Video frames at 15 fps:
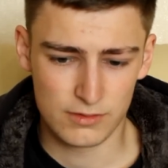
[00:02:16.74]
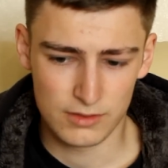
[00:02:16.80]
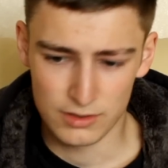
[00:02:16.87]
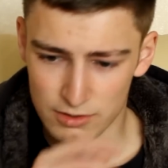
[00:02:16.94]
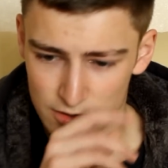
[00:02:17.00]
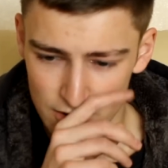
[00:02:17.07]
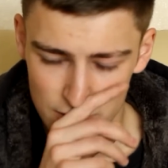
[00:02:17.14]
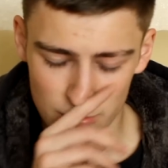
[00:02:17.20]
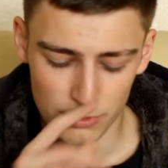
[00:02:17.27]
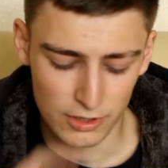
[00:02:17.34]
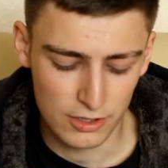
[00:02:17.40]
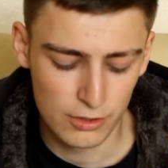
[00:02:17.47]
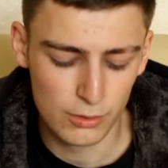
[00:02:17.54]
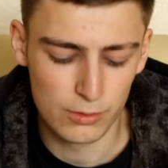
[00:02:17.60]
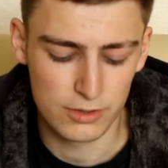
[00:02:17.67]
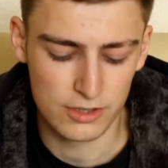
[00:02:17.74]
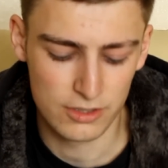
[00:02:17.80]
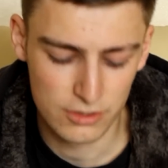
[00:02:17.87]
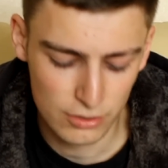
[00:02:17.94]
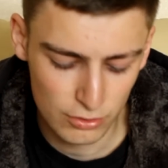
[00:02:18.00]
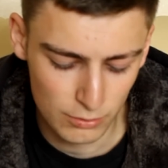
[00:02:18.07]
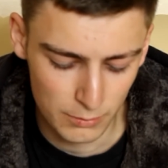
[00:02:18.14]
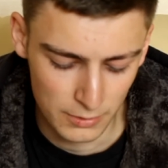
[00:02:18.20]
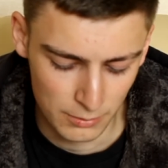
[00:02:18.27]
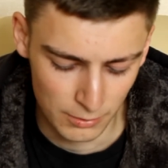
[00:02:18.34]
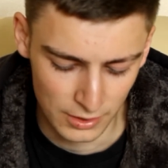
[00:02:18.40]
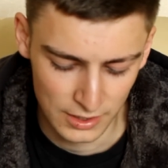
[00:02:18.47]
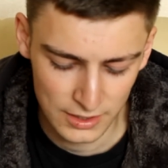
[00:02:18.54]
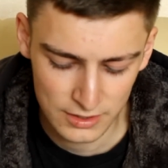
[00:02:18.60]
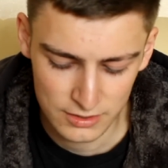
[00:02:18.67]
and just what the course has taught me
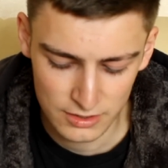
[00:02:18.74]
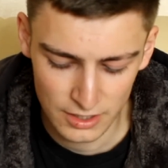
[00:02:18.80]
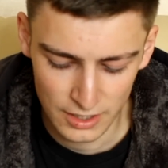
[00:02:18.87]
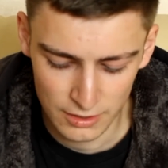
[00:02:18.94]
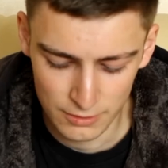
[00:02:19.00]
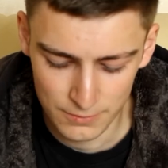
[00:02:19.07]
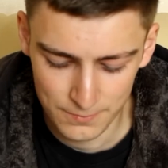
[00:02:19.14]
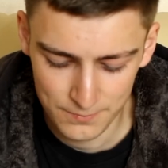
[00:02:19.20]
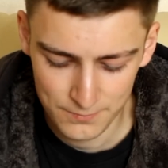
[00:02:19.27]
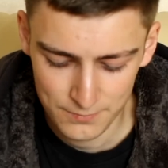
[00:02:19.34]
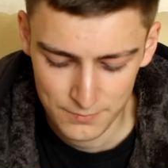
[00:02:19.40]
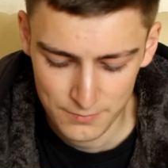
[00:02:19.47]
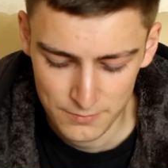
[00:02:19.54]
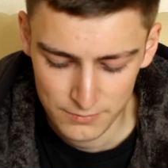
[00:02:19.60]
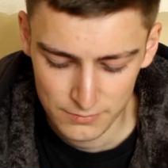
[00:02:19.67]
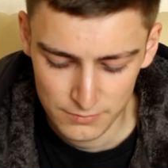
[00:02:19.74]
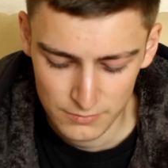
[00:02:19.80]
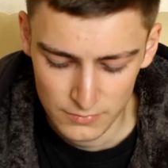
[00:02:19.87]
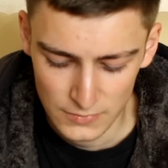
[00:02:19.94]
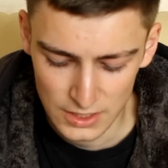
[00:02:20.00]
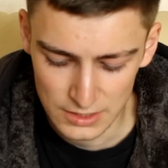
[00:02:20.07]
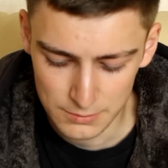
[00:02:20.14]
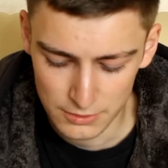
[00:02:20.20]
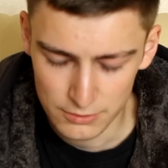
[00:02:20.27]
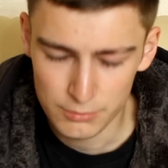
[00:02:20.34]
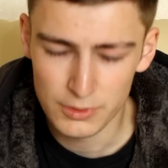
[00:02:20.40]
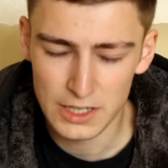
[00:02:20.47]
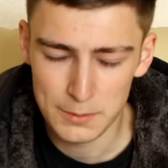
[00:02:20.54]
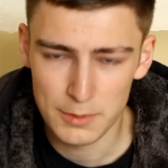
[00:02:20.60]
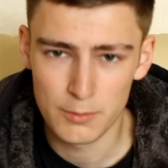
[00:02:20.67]
really. So it's
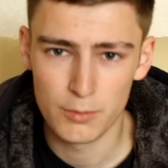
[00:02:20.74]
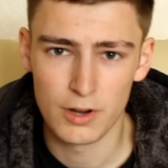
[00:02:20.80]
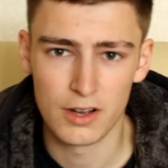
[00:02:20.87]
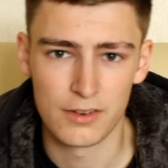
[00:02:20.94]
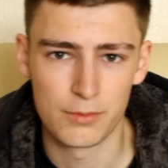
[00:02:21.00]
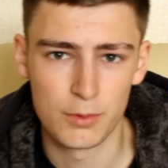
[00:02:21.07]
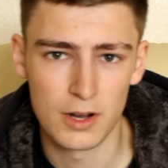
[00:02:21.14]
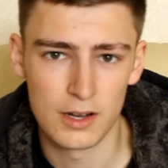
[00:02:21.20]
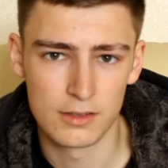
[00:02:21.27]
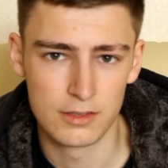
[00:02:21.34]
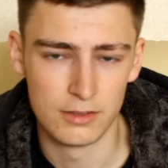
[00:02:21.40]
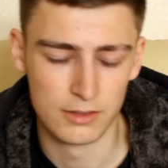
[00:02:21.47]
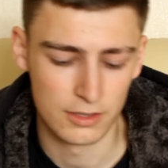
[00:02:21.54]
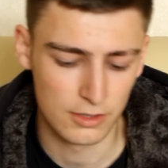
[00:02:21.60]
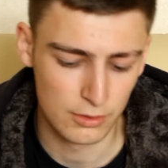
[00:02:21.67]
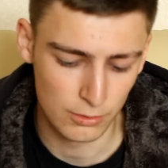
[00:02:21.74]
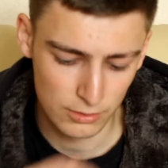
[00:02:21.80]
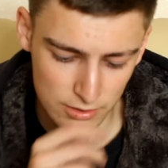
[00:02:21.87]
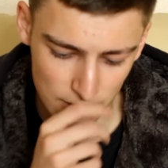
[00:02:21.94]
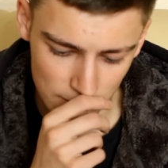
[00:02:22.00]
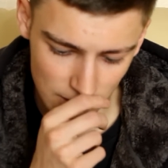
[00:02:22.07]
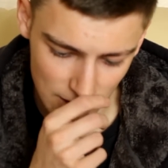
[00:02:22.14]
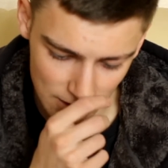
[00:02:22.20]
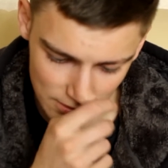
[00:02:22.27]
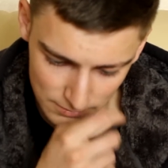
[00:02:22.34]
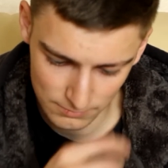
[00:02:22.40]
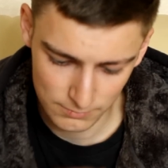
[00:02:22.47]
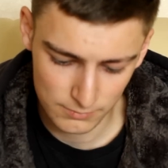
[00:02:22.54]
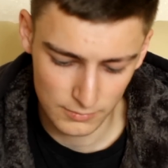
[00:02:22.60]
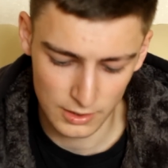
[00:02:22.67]
really been worthwhile doing the course. I've learnt
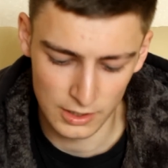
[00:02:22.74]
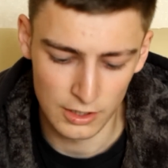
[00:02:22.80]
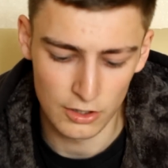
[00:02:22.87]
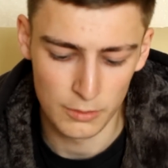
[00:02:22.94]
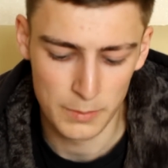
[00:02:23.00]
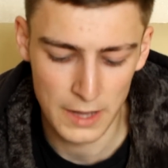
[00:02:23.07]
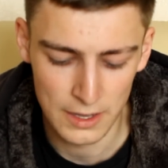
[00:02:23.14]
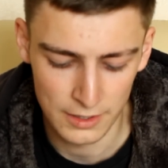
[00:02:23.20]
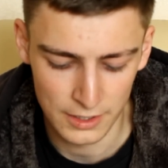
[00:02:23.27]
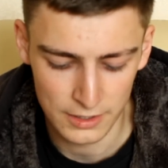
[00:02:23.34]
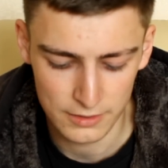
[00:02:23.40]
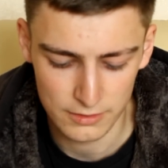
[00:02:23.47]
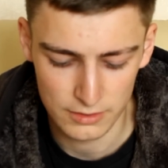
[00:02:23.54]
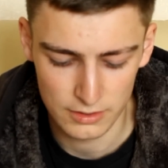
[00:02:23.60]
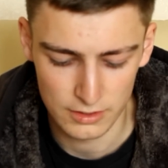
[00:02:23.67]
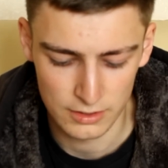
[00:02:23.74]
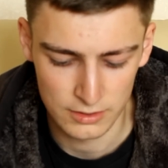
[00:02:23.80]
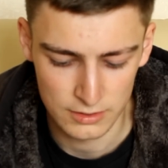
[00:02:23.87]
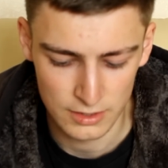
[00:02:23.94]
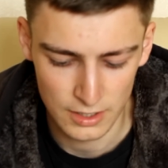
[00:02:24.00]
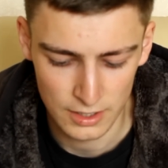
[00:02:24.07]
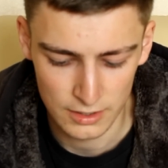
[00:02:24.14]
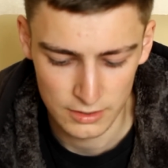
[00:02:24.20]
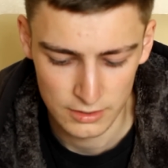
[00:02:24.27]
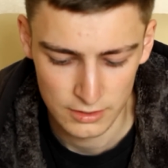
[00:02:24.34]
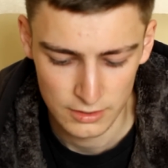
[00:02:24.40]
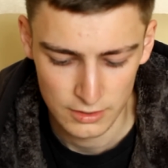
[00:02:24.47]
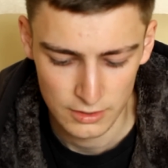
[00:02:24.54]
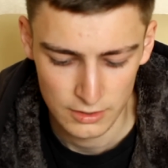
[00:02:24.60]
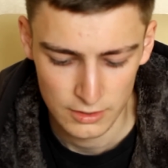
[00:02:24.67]
a lot about it and
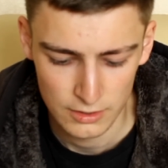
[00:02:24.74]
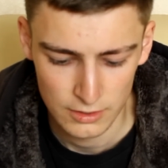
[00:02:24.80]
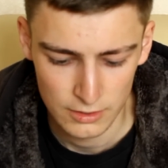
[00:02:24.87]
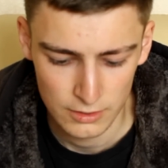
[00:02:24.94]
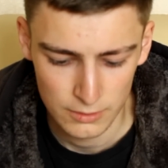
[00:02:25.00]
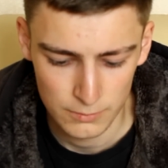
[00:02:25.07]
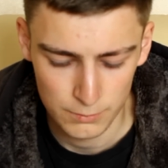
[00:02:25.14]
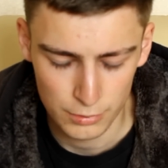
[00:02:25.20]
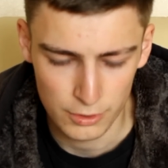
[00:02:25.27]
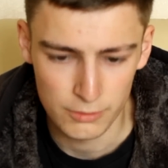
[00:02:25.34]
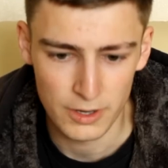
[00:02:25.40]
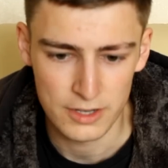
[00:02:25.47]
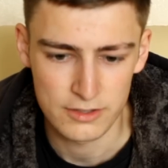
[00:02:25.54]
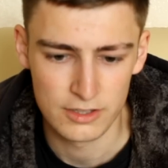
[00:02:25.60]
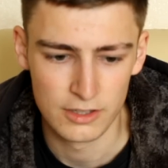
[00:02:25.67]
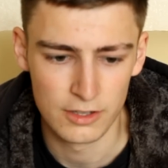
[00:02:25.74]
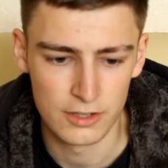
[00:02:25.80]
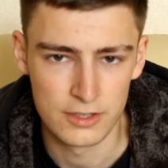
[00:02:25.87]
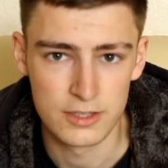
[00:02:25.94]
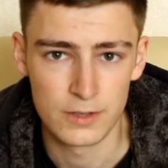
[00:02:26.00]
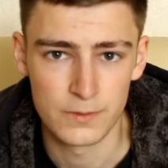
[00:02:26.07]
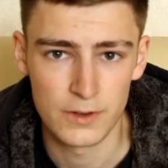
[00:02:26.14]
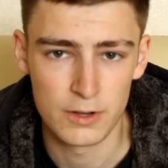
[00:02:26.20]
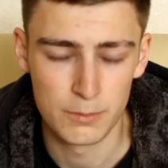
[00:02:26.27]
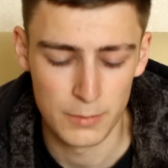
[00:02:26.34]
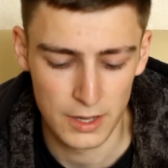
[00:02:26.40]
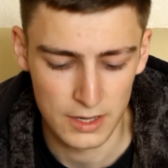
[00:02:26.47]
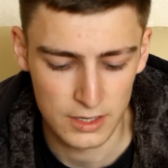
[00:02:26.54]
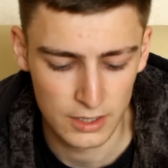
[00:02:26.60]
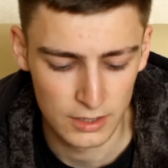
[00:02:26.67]
progressed a lot as a
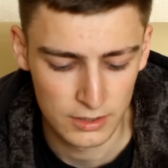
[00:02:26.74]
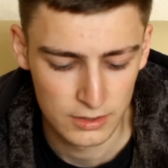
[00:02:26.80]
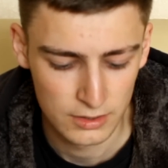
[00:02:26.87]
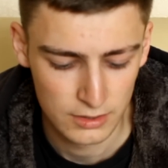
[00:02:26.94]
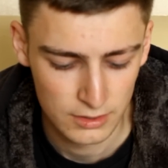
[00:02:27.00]
filmmaker.